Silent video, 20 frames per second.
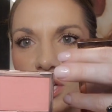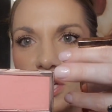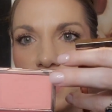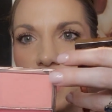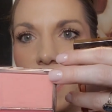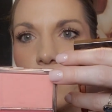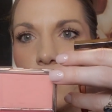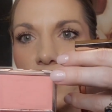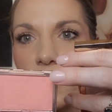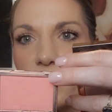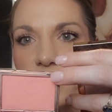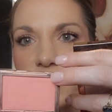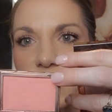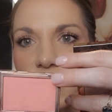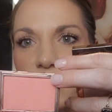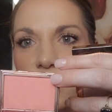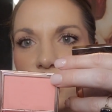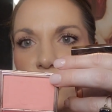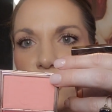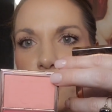Clapper. This is
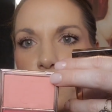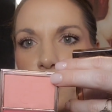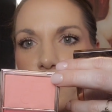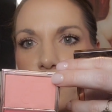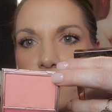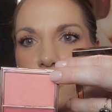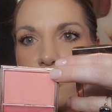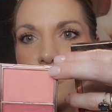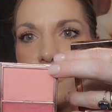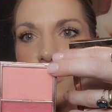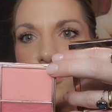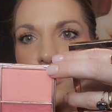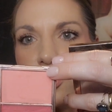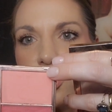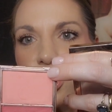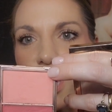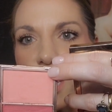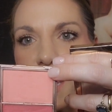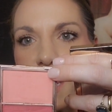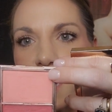such a beautiful
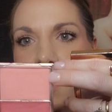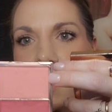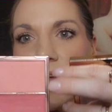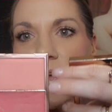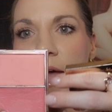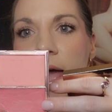shade.